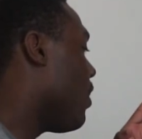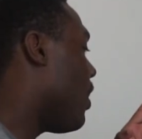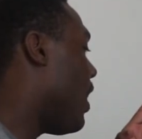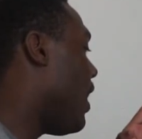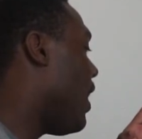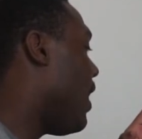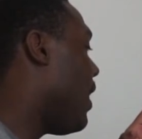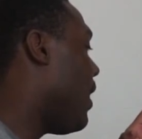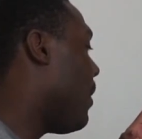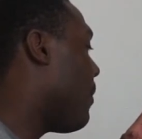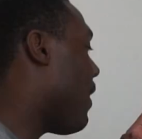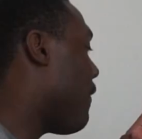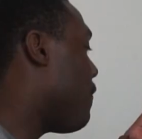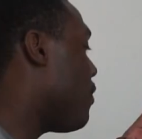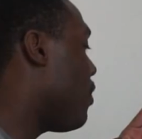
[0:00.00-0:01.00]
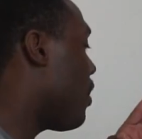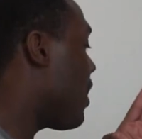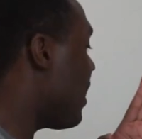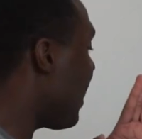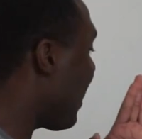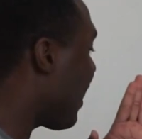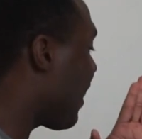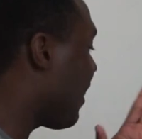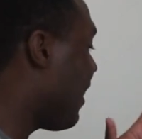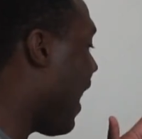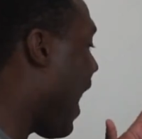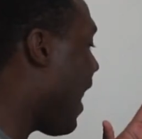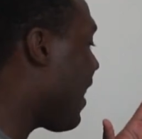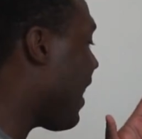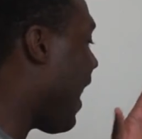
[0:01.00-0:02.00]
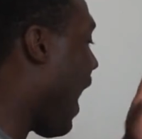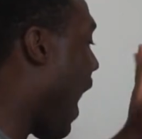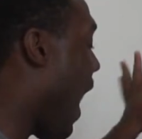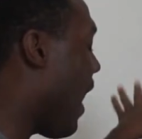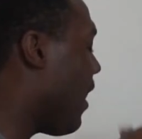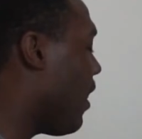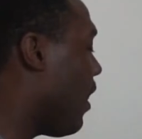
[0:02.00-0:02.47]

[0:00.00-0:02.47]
if you're looking at a clock at